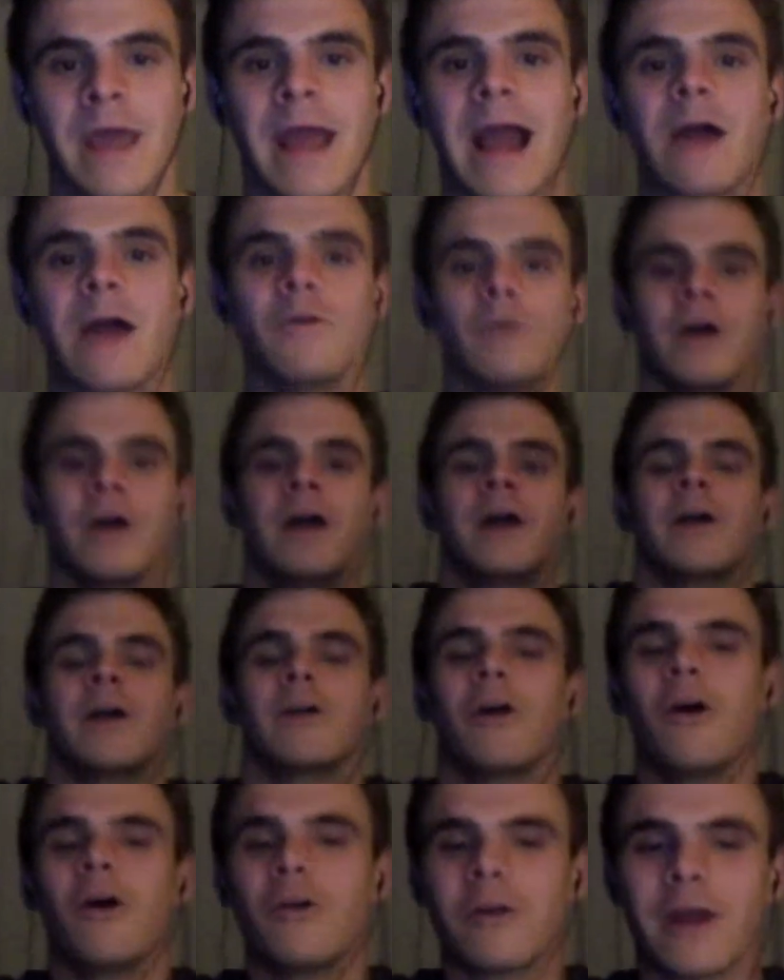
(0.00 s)
All
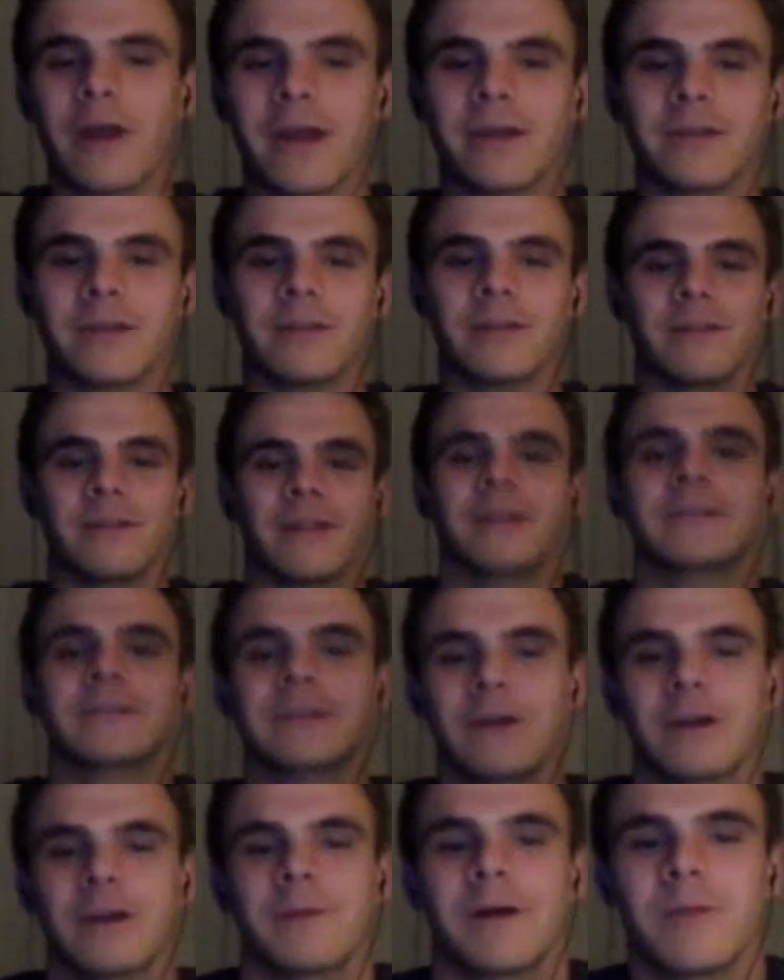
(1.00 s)
right,
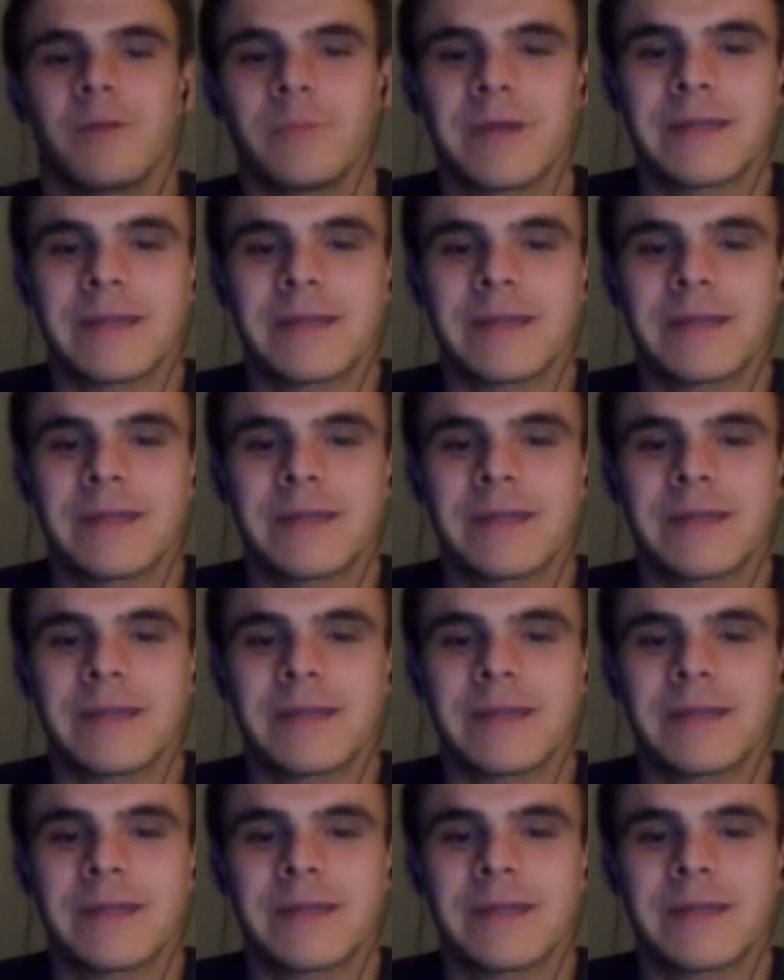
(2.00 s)
let's talk about